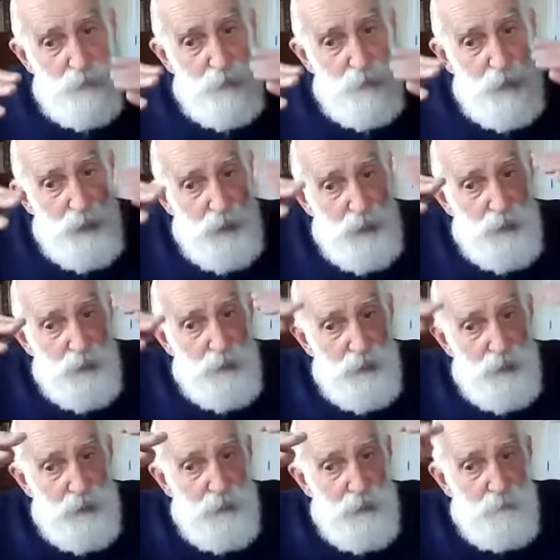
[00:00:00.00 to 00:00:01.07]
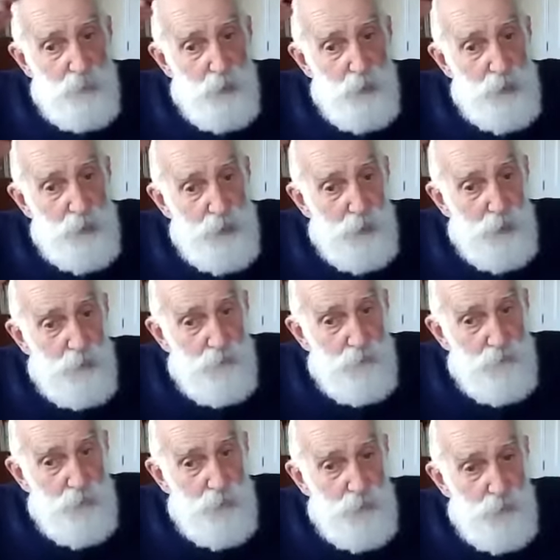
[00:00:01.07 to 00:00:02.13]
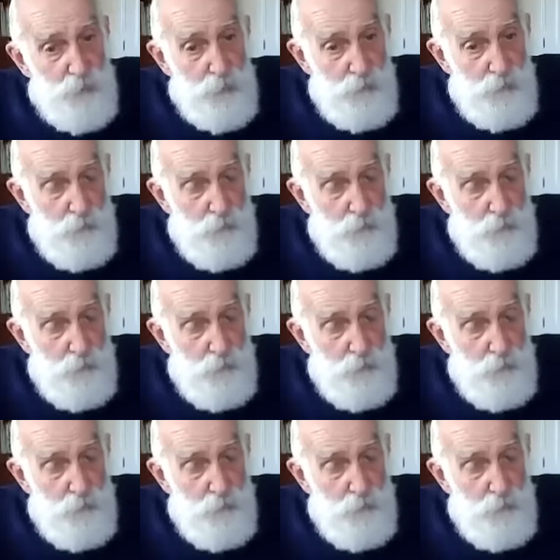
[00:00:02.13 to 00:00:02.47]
to a higher point of view,